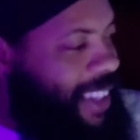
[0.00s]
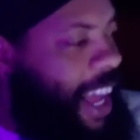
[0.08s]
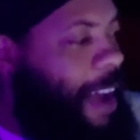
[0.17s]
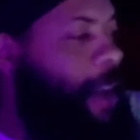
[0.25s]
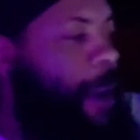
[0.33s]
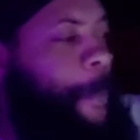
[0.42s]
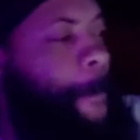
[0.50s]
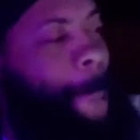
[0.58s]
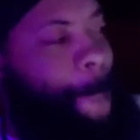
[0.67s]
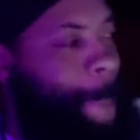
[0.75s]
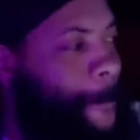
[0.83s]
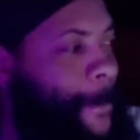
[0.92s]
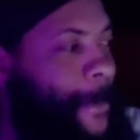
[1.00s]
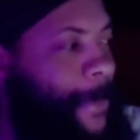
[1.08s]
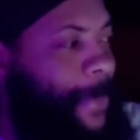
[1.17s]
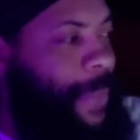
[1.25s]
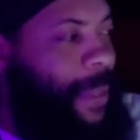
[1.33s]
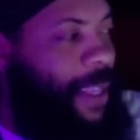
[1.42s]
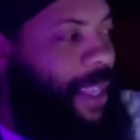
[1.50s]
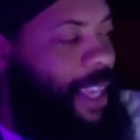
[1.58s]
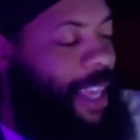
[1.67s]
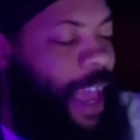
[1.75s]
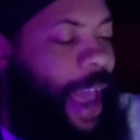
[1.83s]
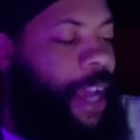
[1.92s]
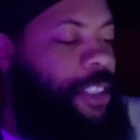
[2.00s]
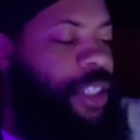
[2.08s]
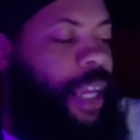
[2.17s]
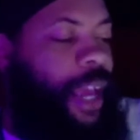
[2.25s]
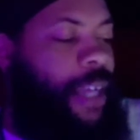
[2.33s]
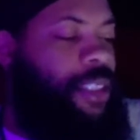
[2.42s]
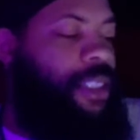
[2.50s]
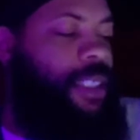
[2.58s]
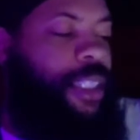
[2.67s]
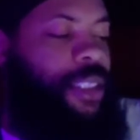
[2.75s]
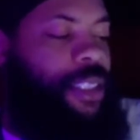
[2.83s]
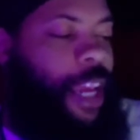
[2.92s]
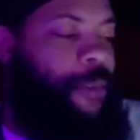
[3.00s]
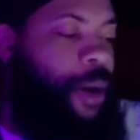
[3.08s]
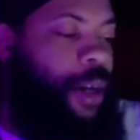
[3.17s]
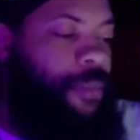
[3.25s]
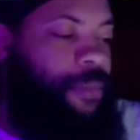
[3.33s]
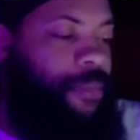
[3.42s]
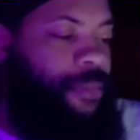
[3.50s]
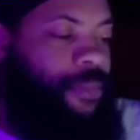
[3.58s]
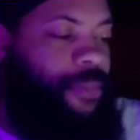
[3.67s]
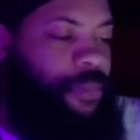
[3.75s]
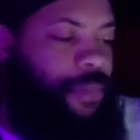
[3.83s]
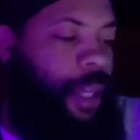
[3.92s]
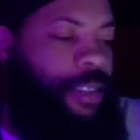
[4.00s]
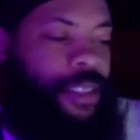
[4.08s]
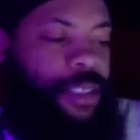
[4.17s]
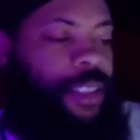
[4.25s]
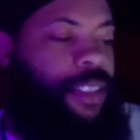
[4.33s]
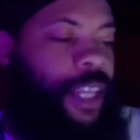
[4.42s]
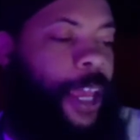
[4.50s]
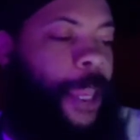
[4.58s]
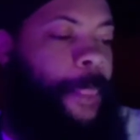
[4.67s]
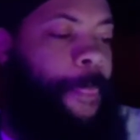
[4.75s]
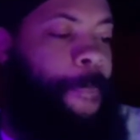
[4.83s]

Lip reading: I mean, as a sensei, bro, as a sensei,